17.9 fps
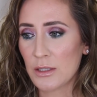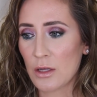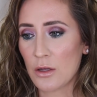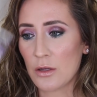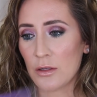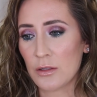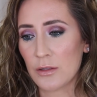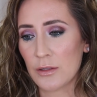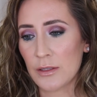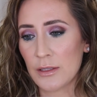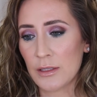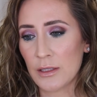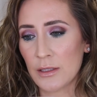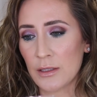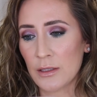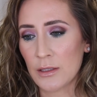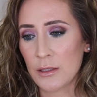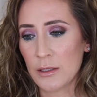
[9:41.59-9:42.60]
called
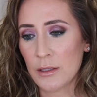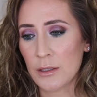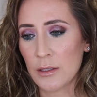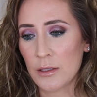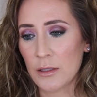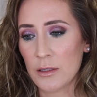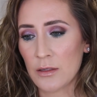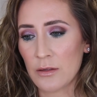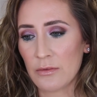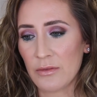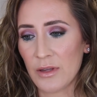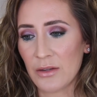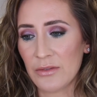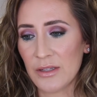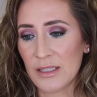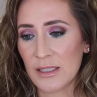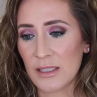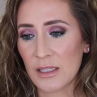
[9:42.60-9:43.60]

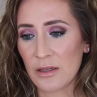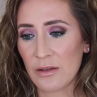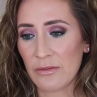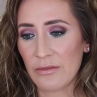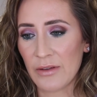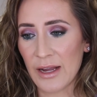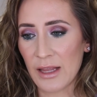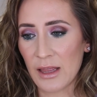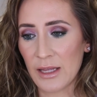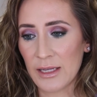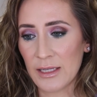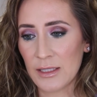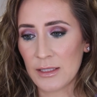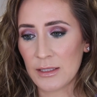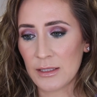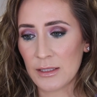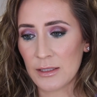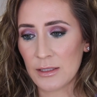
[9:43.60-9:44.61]
Velvet
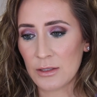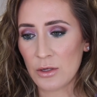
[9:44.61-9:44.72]
Violet.